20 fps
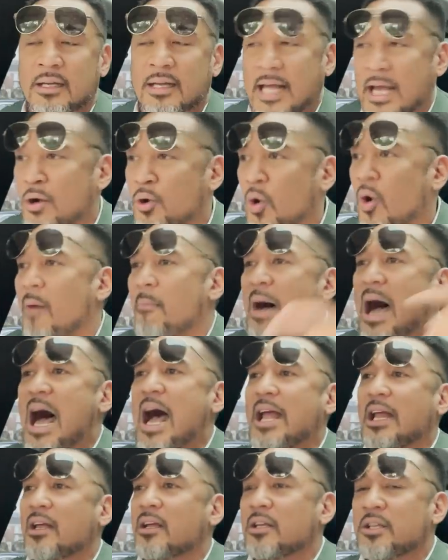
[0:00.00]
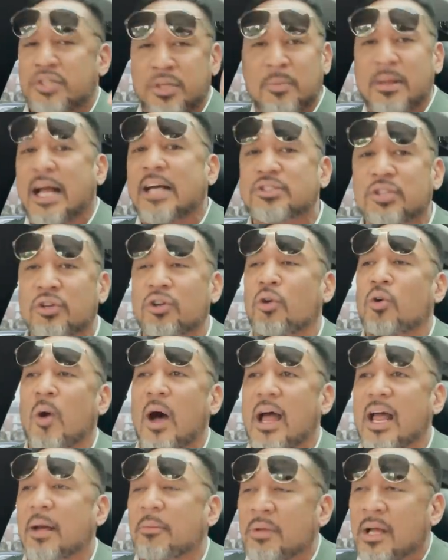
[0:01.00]
And who am I? Some of you guys don't know who
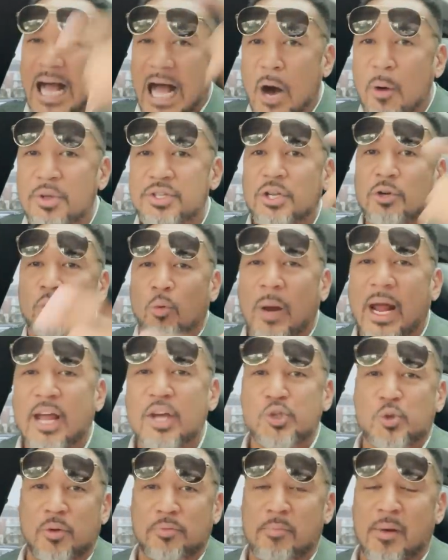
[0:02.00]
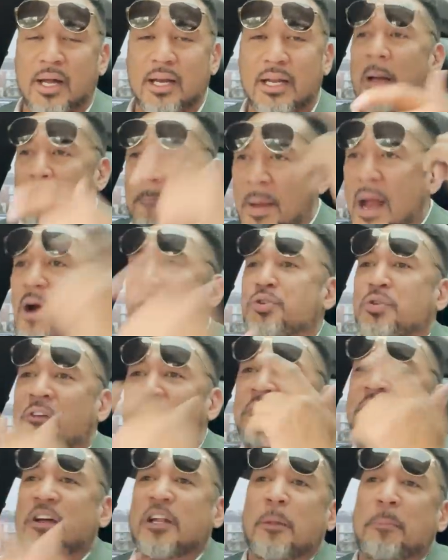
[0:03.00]
I am. I wasn't raised with money. My parents were
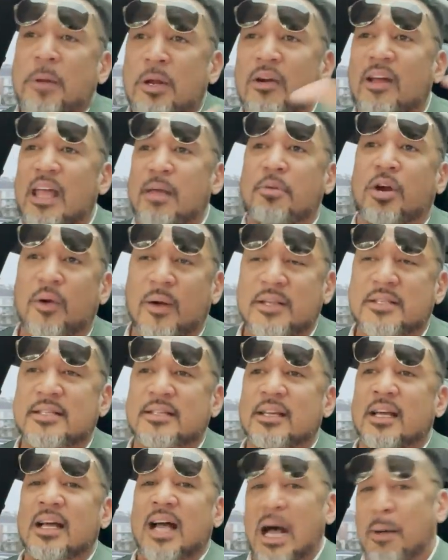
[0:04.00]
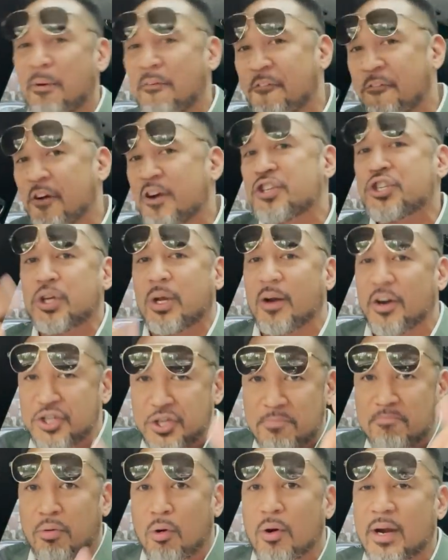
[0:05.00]
Filipino immigrants. I'm a first
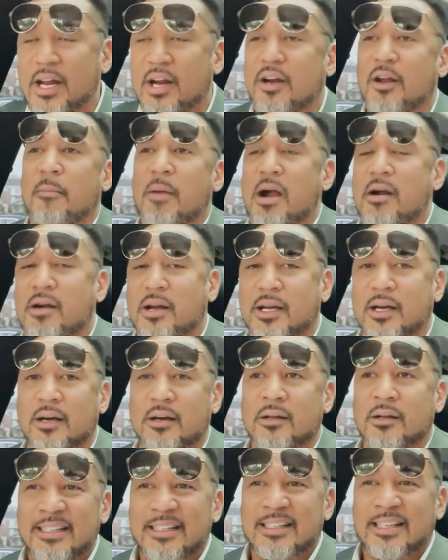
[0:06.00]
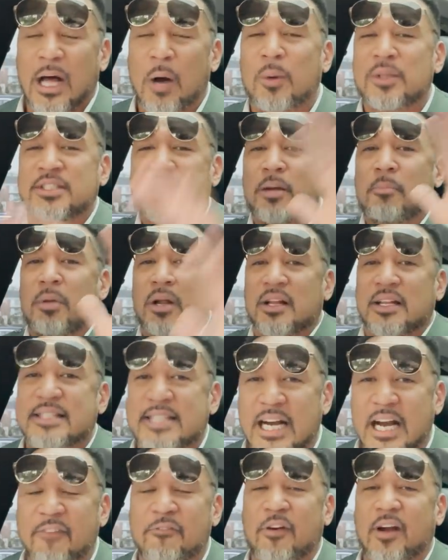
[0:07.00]
generation born here in America. I went to the
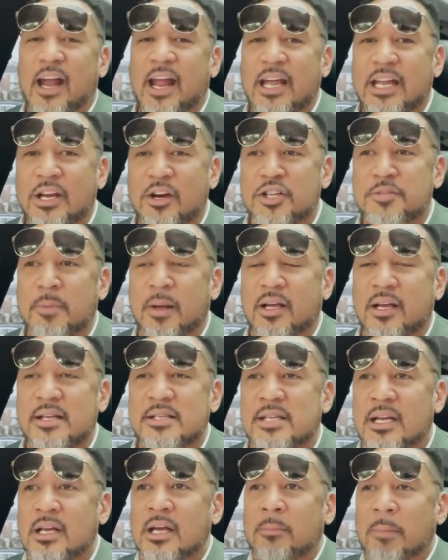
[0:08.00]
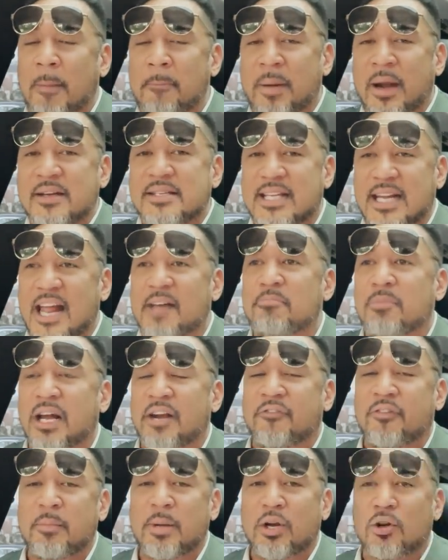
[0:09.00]
military for 8 years because my parents didn't have money
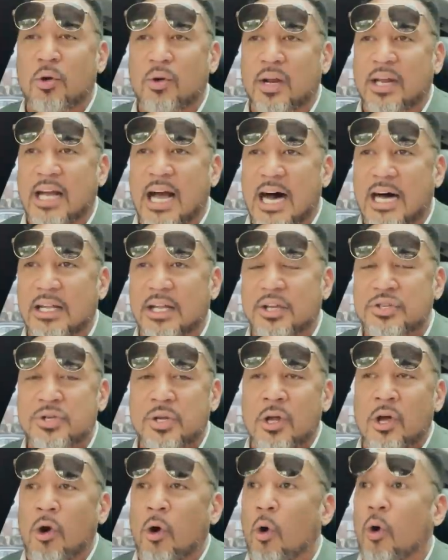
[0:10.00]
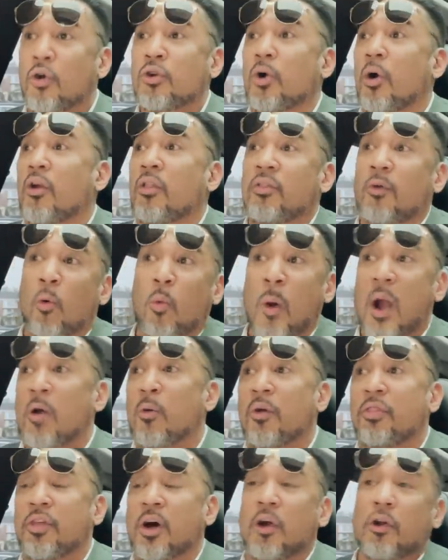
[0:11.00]
for me to go to college or nor the
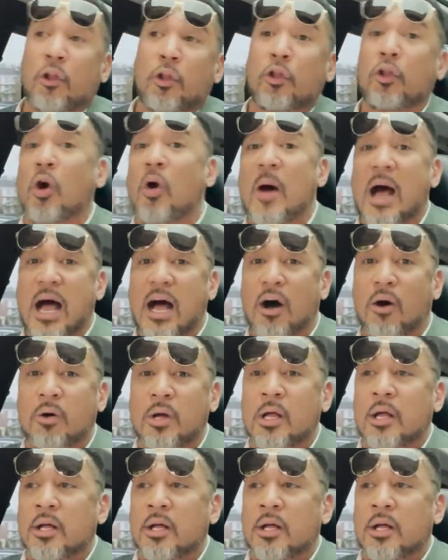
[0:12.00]
wherewithal and the know-how